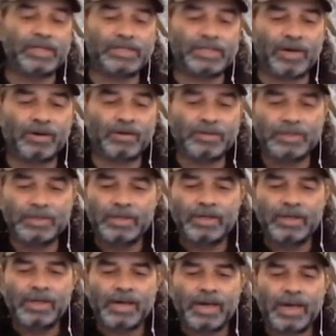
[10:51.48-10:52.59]
days now,
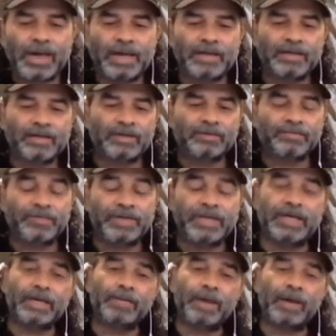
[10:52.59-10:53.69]
and
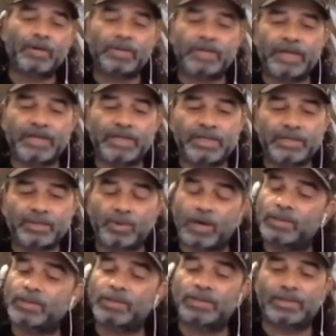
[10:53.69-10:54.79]
feeding about 80 to
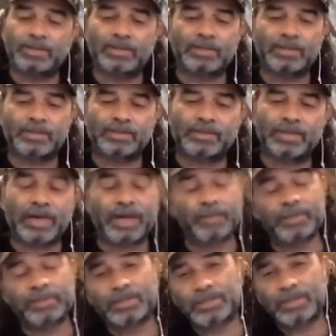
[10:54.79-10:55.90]
100
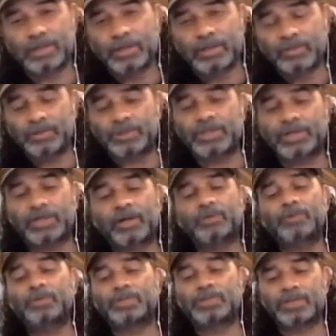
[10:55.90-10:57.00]
animals, which
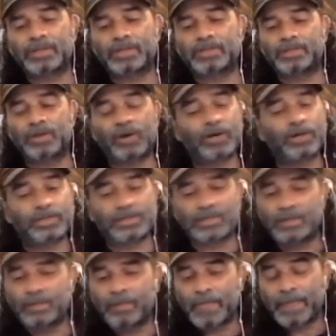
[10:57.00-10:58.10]
includes dogs,
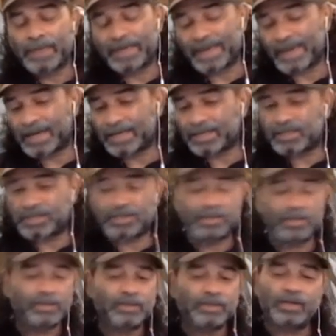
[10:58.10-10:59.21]

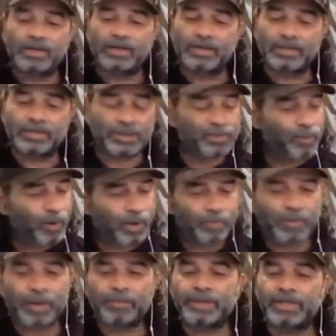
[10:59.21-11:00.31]
cats,
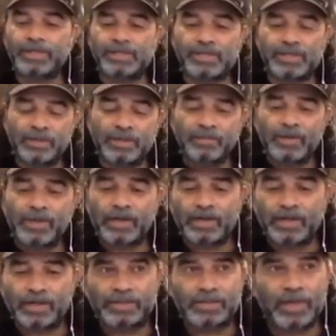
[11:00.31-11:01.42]
small puppies,
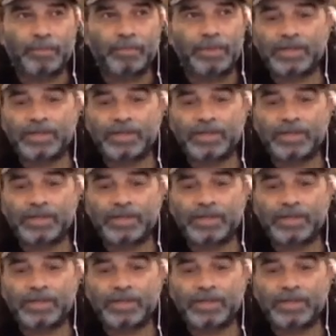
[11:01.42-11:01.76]
there are